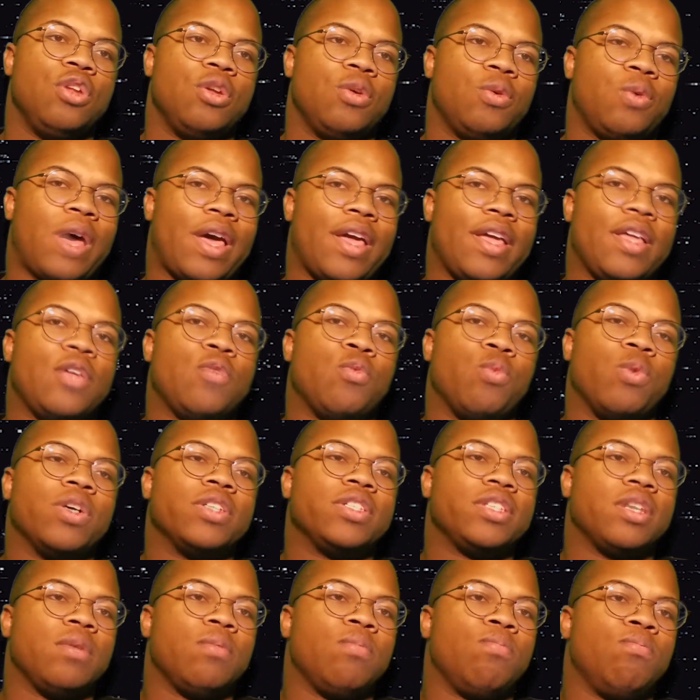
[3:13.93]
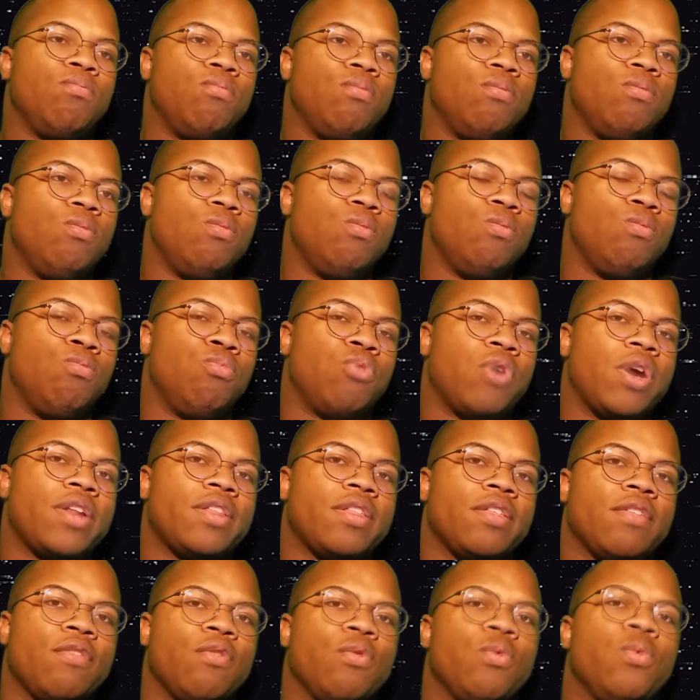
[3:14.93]
like, was a
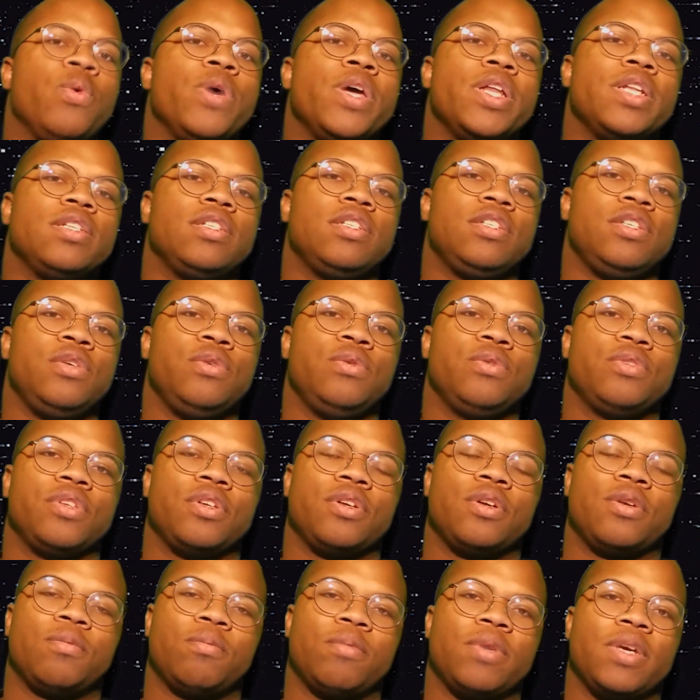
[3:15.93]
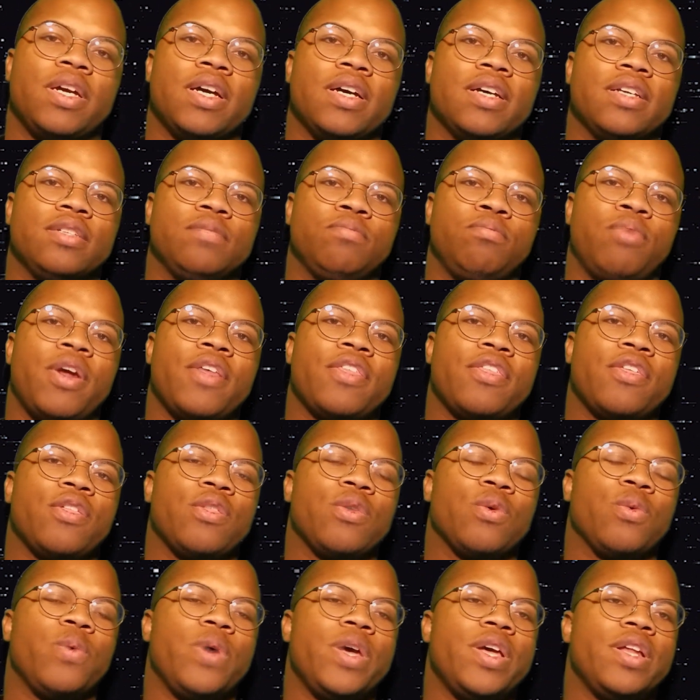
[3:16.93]
Breath of the Wind user, because Breath of
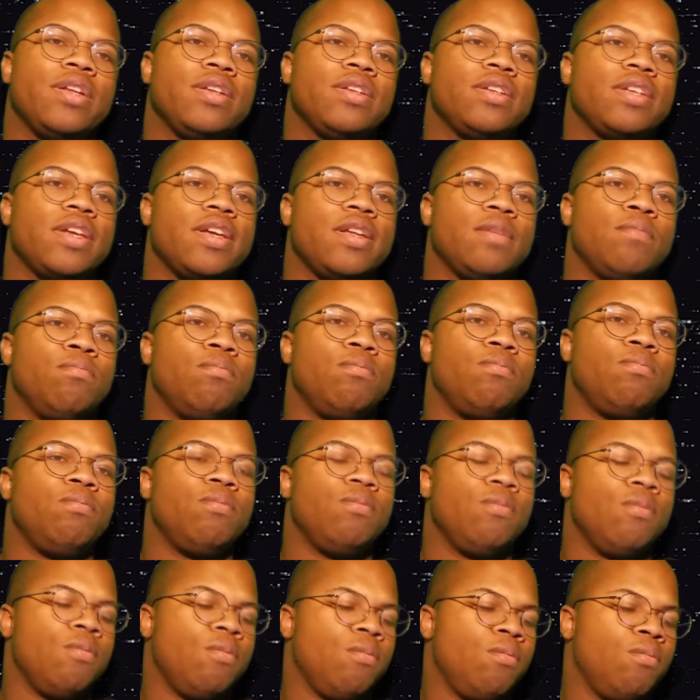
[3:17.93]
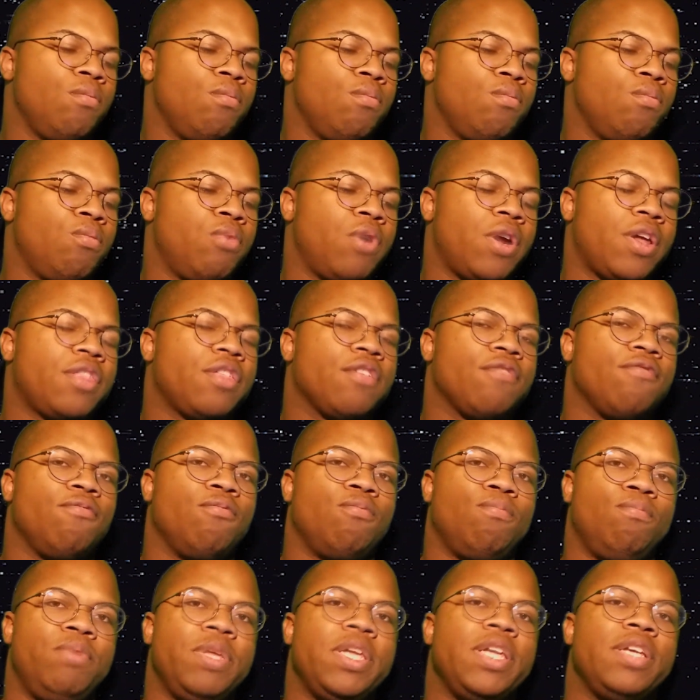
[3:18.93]
the Wind and Breath
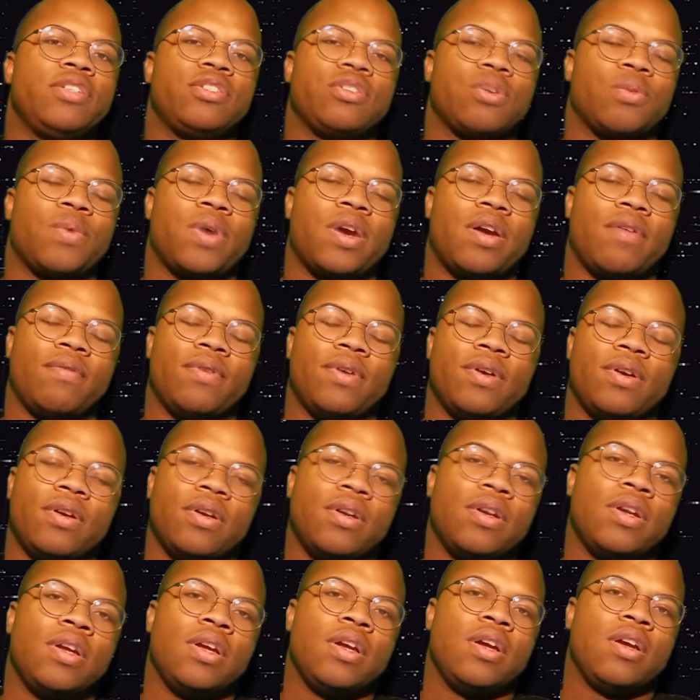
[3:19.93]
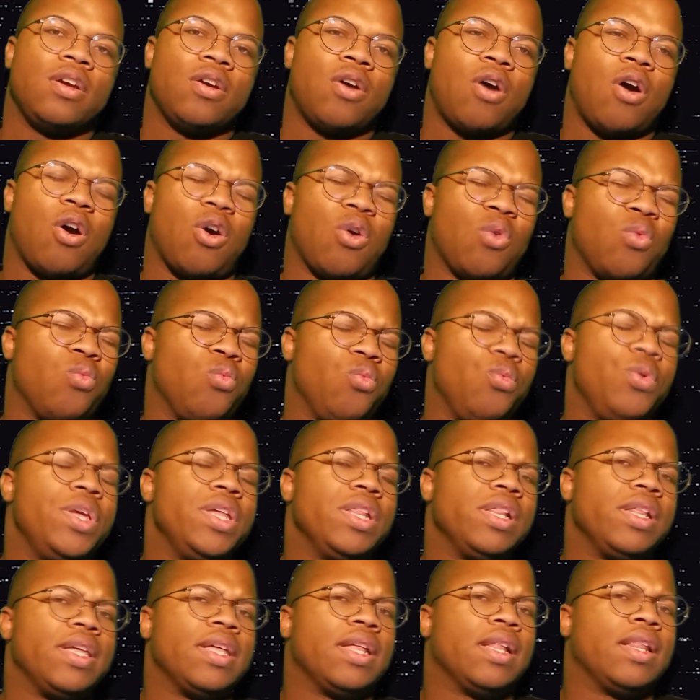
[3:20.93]
of Beast or whatever are
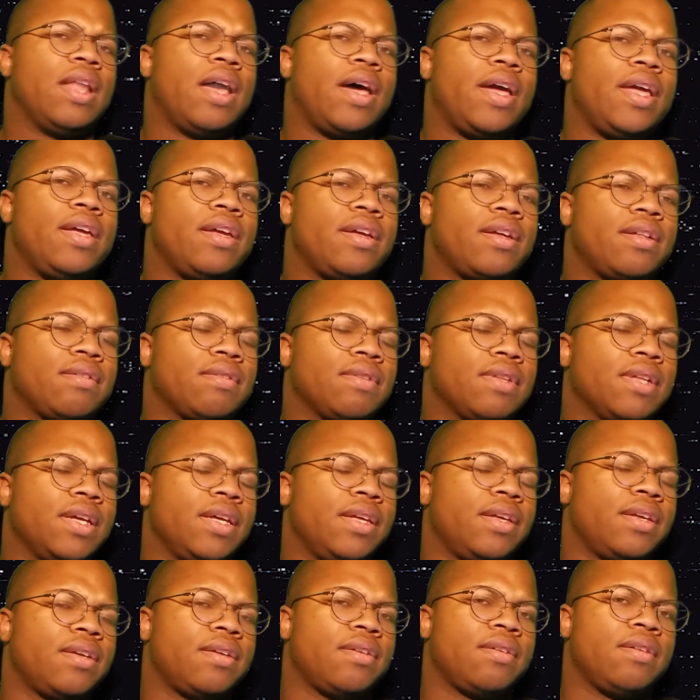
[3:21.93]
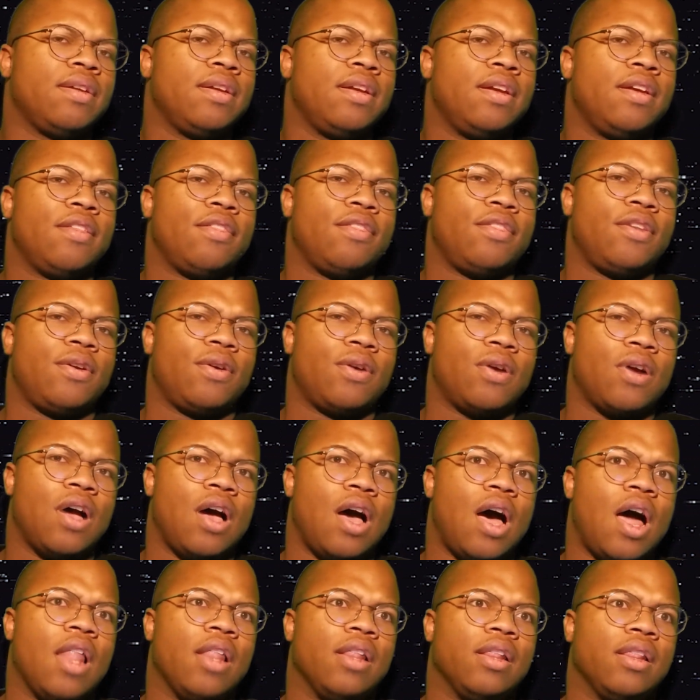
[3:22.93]
really alike. Like, they're
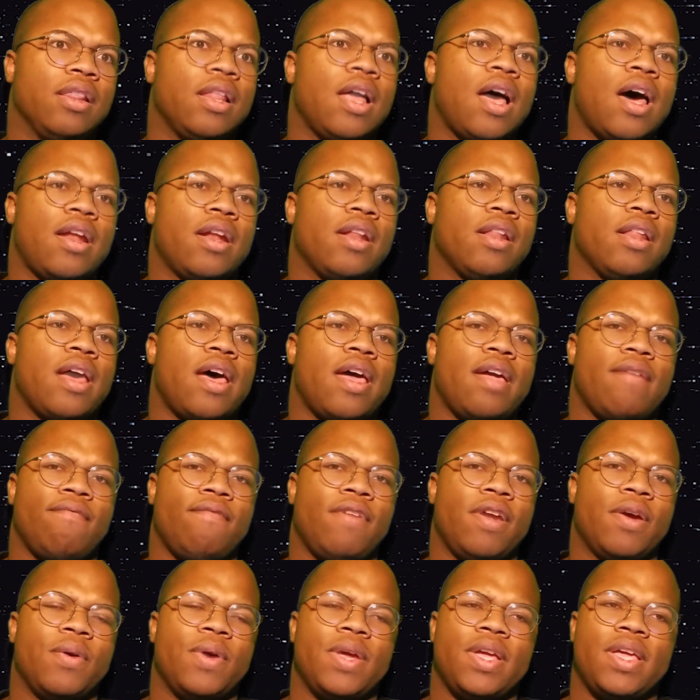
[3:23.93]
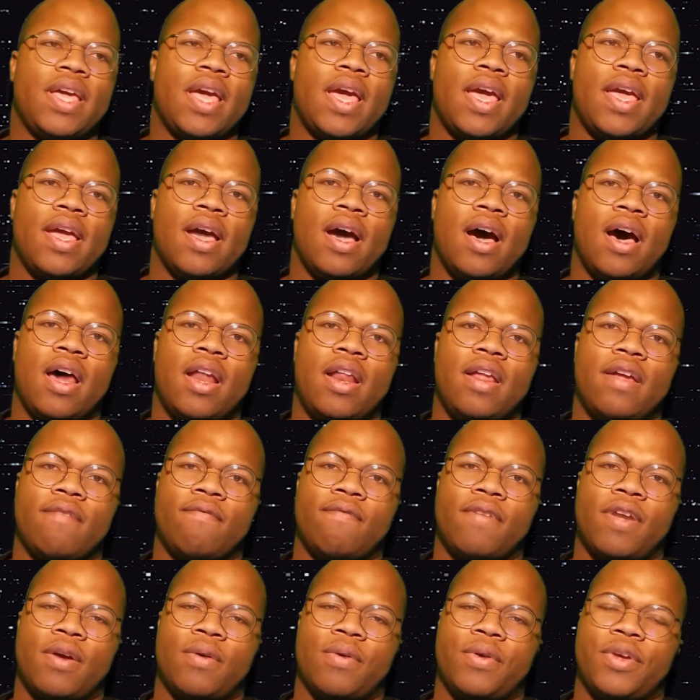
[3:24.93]
a lot alike, very chaotic,
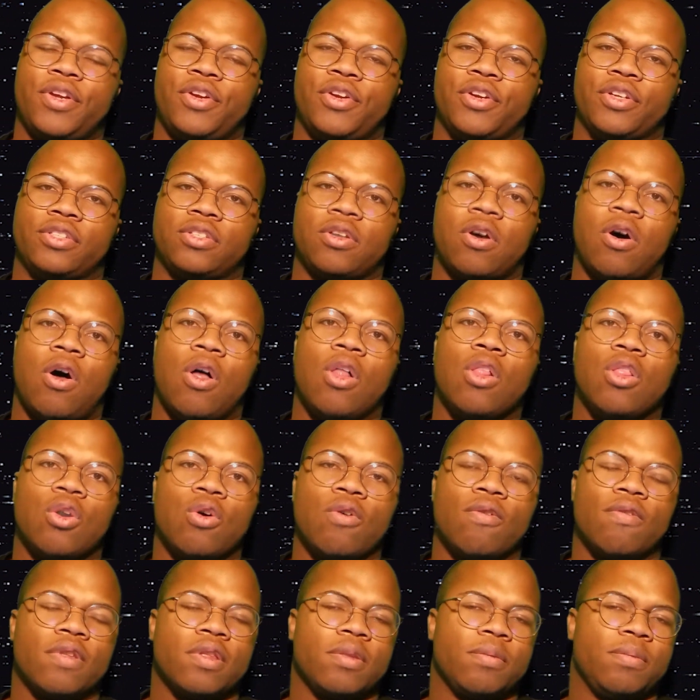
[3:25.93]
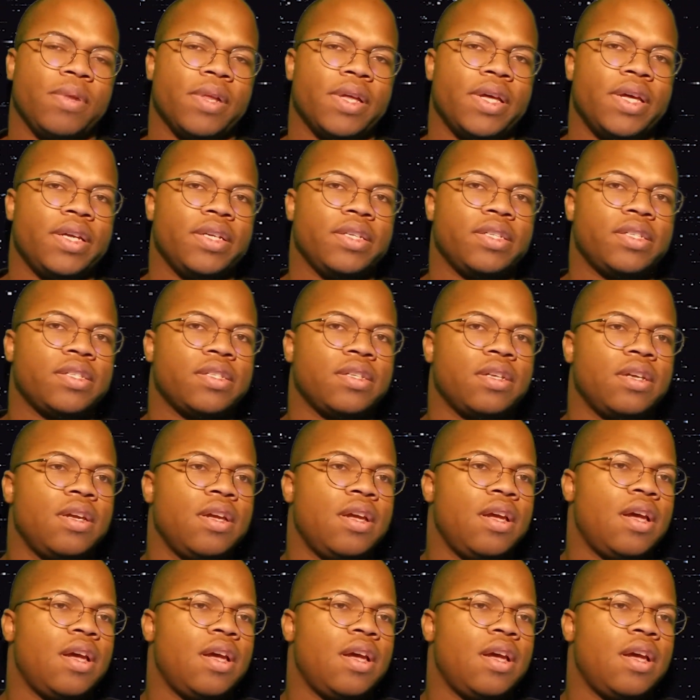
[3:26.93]
very just all over the place.